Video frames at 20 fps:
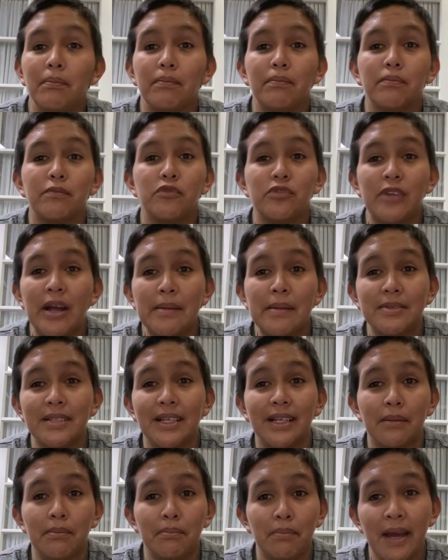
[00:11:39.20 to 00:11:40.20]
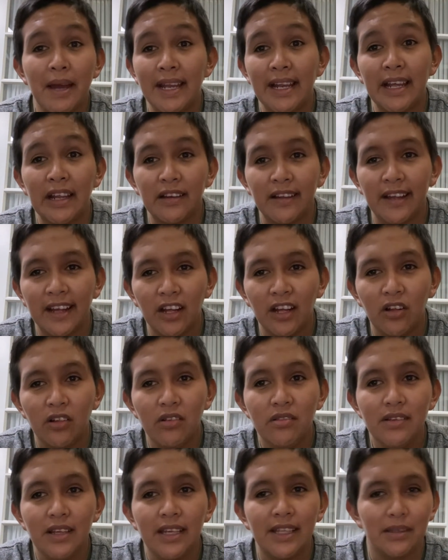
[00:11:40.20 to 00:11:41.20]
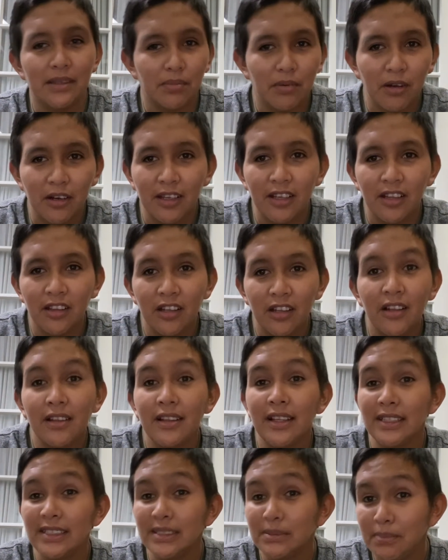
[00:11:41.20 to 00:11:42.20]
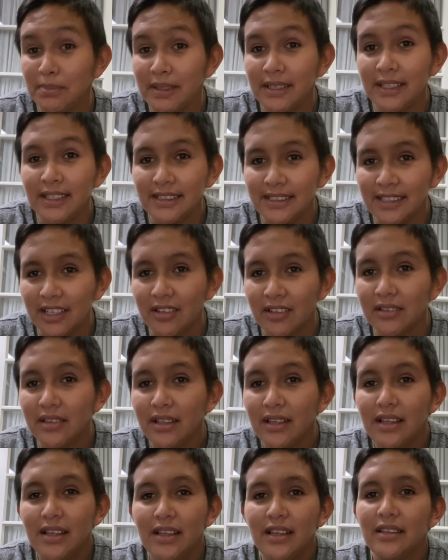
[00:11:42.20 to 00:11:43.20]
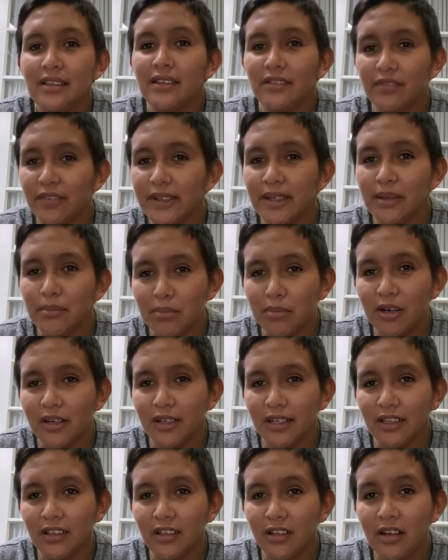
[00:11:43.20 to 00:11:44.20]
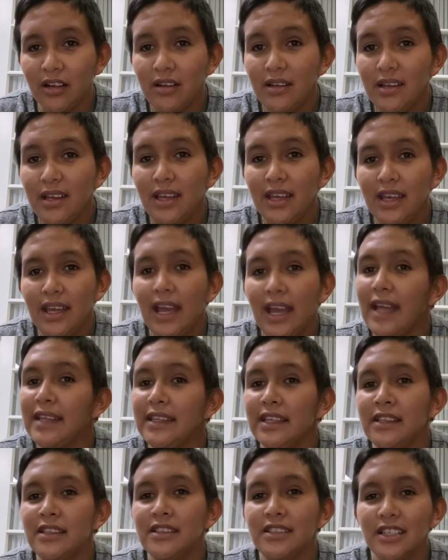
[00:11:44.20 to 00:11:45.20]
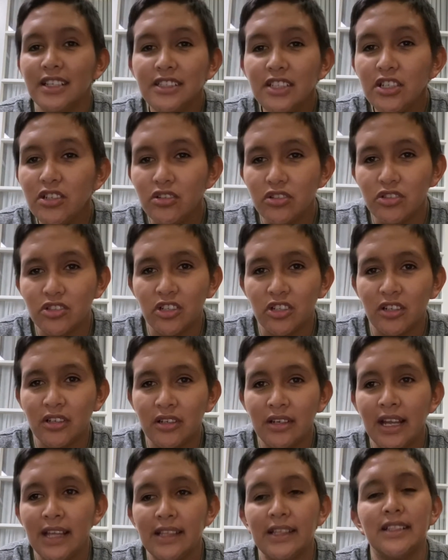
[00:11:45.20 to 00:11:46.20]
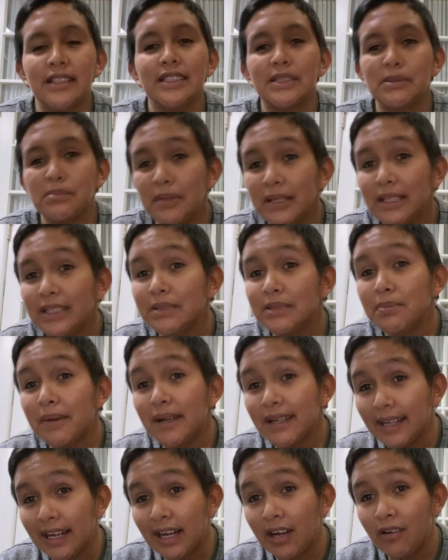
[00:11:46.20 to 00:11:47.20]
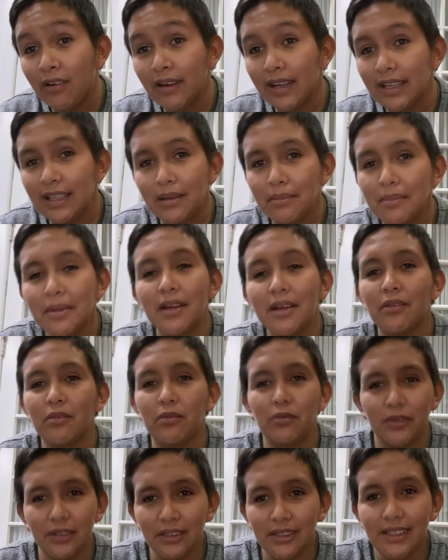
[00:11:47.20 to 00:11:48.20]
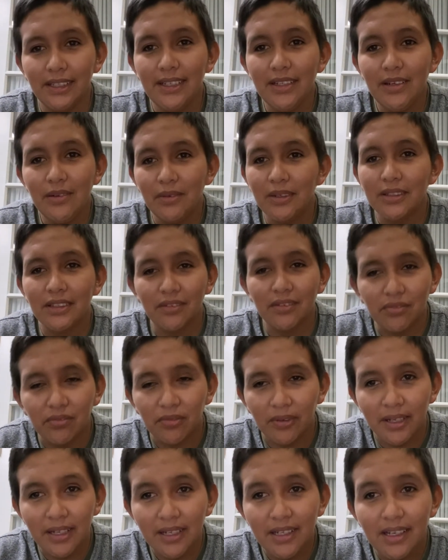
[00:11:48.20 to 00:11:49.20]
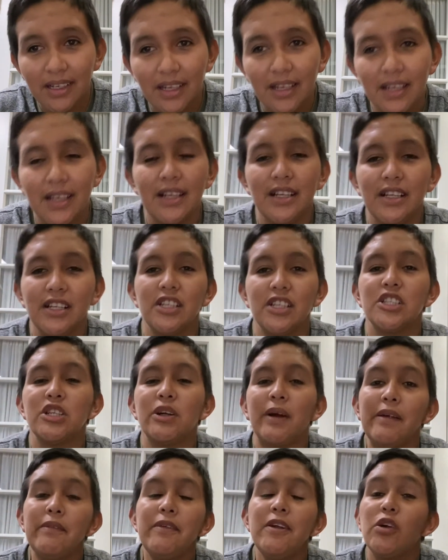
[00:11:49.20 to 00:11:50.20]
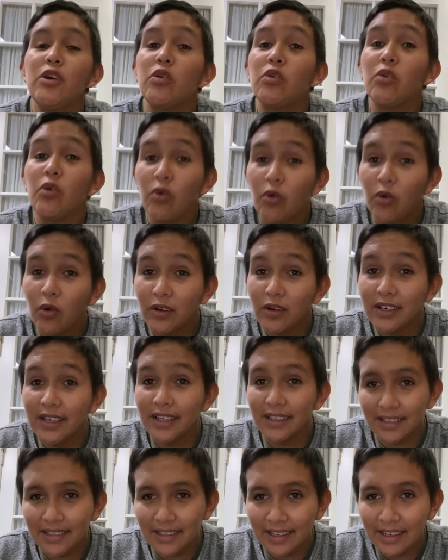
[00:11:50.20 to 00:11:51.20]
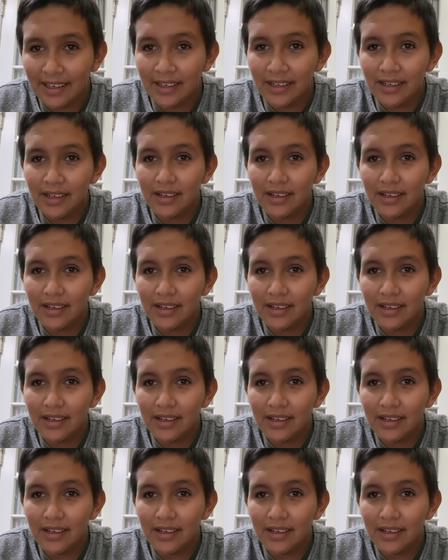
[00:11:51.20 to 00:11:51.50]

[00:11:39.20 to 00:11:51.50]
drives like a bat out of hell in the parking lot, like speeding down the freaking parking lot, and then does a U-turn and then speeds back out, and I'm like, really? What the freak? So I recorded that.